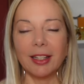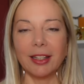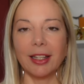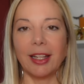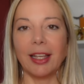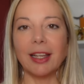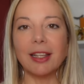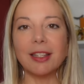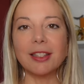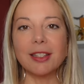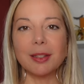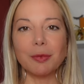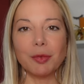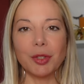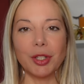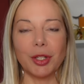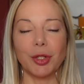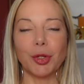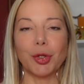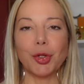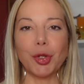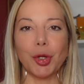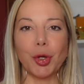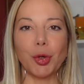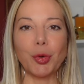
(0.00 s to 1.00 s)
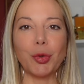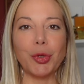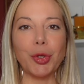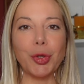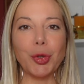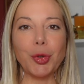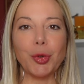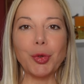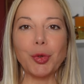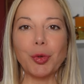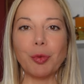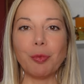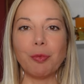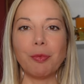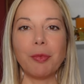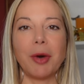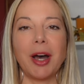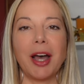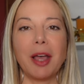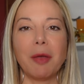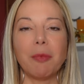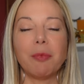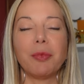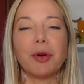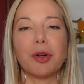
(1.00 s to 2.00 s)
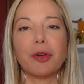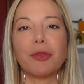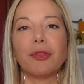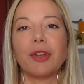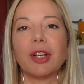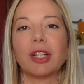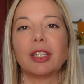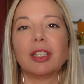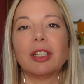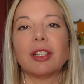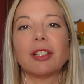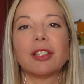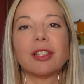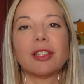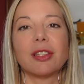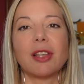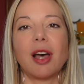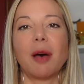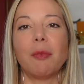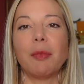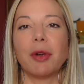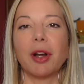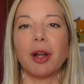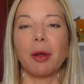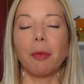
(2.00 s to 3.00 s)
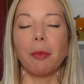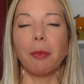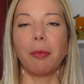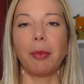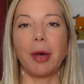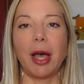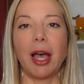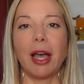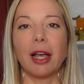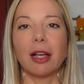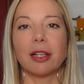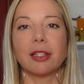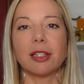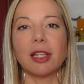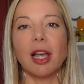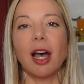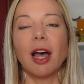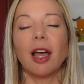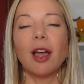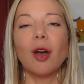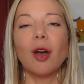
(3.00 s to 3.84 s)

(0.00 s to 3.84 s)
Next, I'm going to show you my perfect summer bags. I